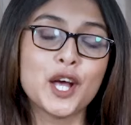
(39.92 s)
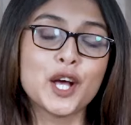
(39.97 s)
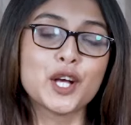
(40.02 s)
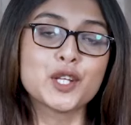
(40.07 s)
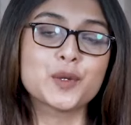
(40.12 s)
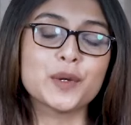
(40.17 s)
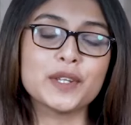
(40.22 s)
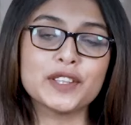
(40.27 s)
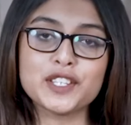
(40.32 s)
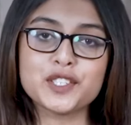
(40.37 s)

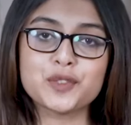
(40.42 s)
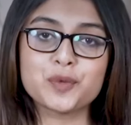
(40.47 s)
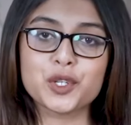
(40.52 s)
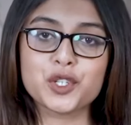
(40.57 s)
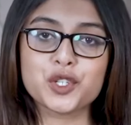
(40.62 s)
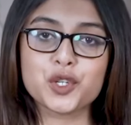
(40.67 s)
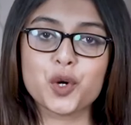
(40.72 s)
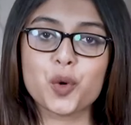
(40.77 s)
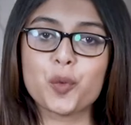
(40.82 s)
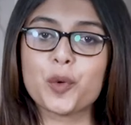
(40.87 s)
So in this
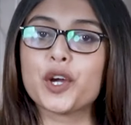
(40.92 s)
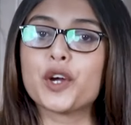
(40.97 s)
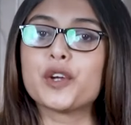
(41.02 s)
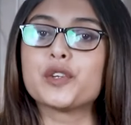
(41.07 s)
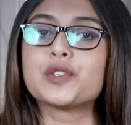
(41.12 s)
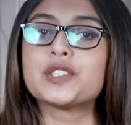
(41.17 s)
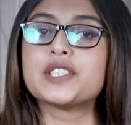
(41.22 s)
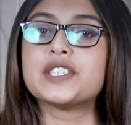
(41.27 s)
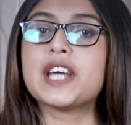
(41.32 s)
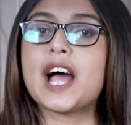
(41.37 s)
video, we're going
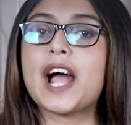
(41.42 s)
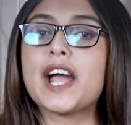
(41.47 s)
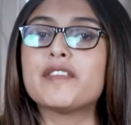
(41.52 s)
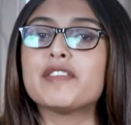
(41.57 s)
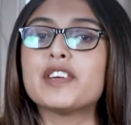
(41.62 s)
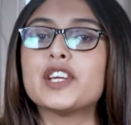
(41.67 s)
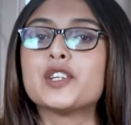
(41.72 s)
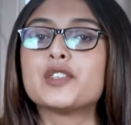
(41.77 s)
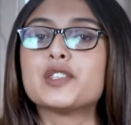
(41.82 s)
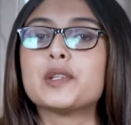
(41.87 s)
to
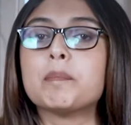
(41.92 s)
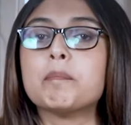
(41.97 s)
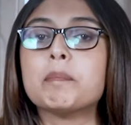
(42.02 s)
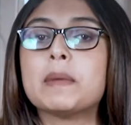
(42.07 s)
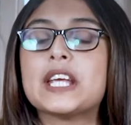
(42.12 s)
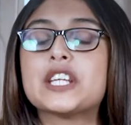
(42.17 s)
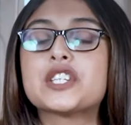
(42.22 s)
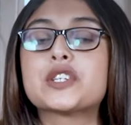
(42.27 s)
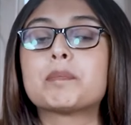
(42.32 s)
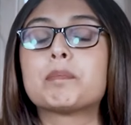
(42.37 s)
dive into the
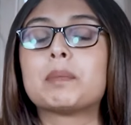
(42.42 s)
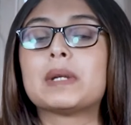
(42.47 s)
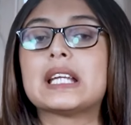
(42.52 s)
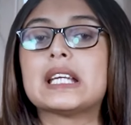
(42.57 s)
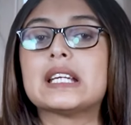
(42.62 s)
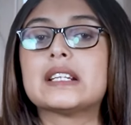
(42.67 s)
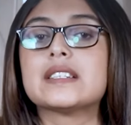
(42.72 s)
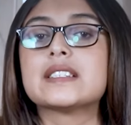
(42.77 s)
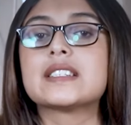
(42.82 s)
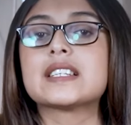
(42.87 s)
major
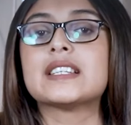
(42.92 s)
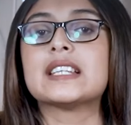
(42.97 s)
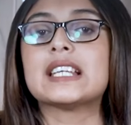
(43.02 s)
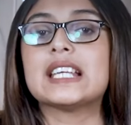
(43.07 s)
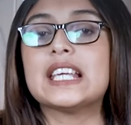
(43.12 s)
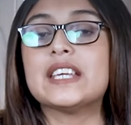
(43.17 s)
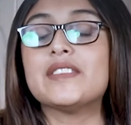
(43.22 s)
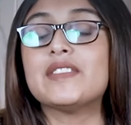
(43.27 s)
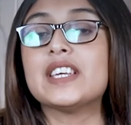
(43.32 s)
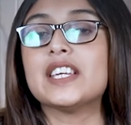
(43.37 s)
players in the
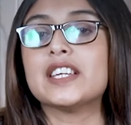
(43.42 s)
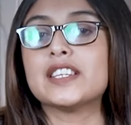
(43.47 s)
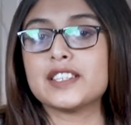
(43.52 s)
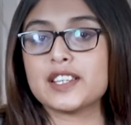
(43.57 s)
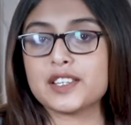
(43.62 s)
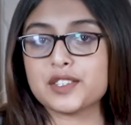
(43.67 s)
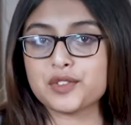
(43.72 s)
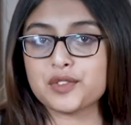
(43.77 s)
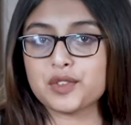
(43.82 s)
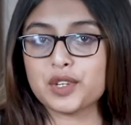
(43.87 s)
EV
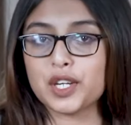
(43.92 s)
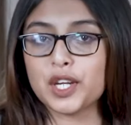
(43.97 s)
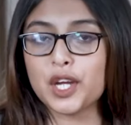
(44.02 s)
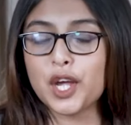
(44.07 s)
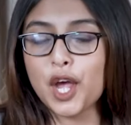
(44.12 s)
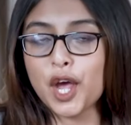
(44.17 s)
industry.